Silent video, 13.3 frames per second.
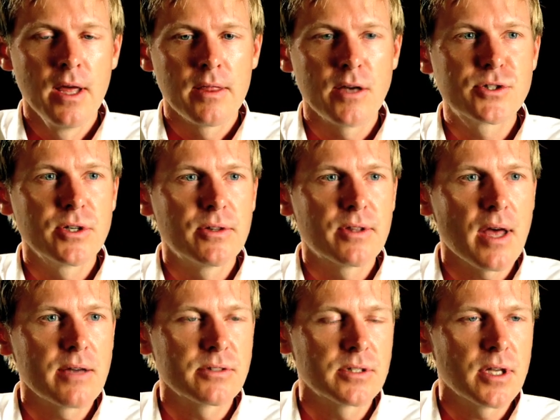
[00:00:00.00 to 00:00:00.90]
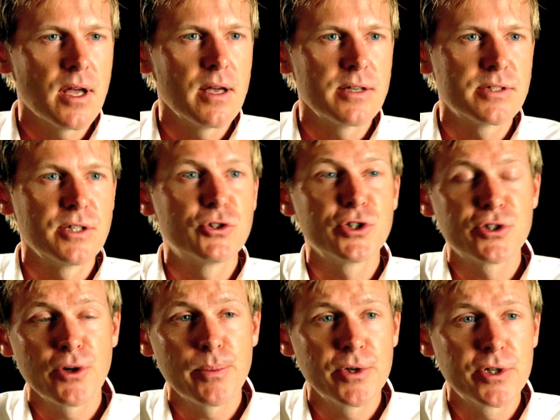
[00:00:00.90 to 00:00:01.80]
Those 2,000 tyres are
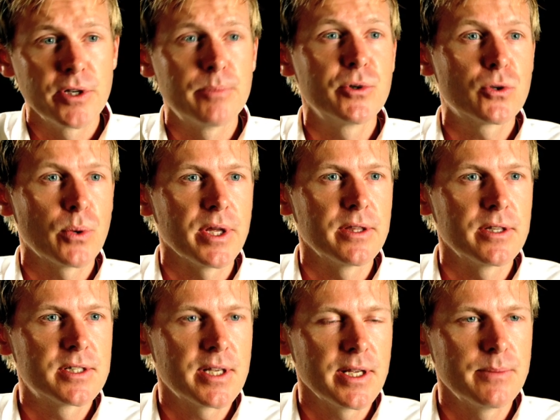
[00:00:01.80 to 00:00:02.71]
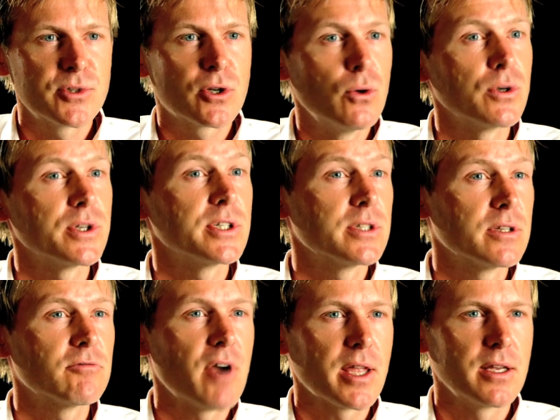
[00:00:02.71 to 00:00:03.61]
distributed between the teams according to
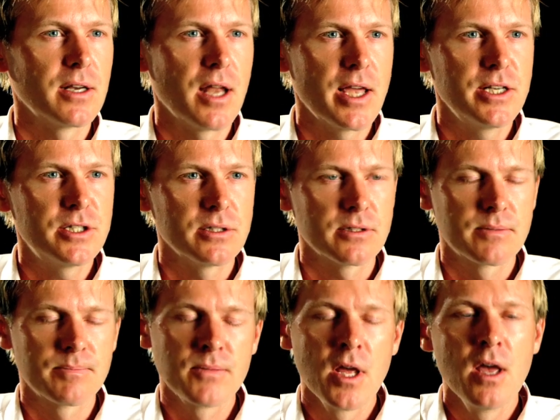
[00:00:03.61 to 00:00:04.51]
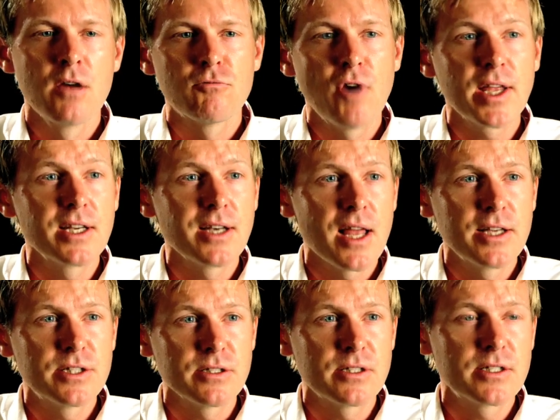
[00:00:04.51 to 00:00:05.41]
the regulations.
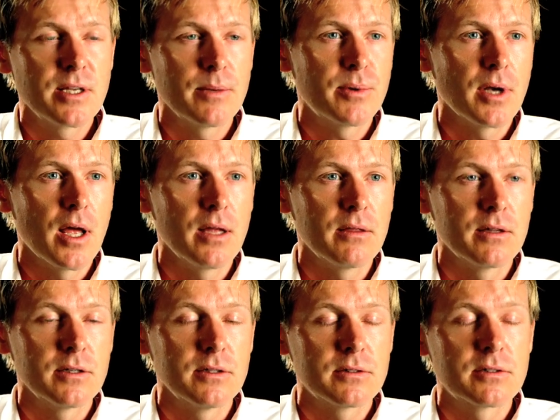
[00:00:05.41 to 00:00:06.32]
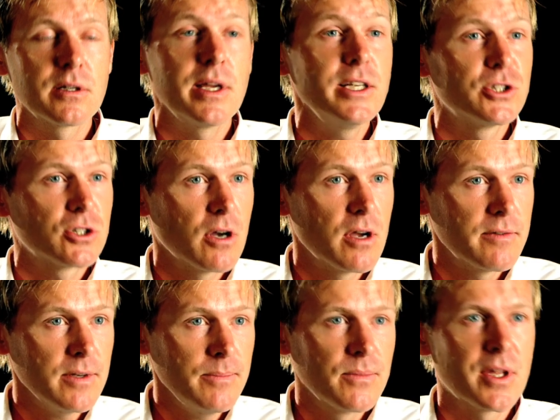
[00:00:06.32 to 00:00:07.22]
Regulations stipulate that each
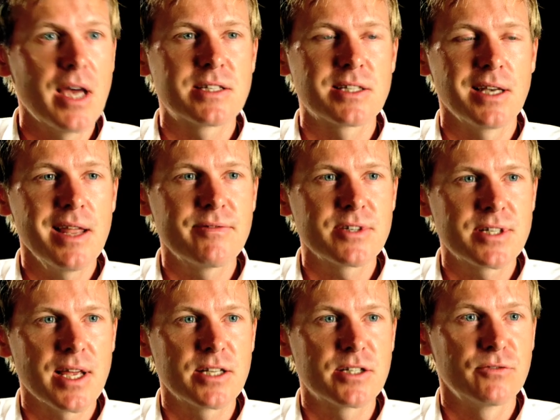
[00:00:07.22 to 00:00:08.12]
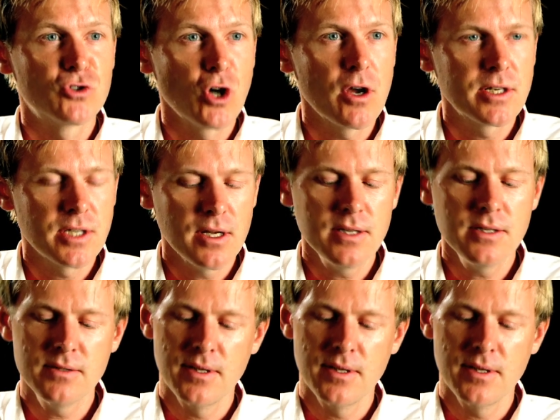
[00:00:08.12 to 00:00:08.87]
driver gets 11 sets of dry tyres.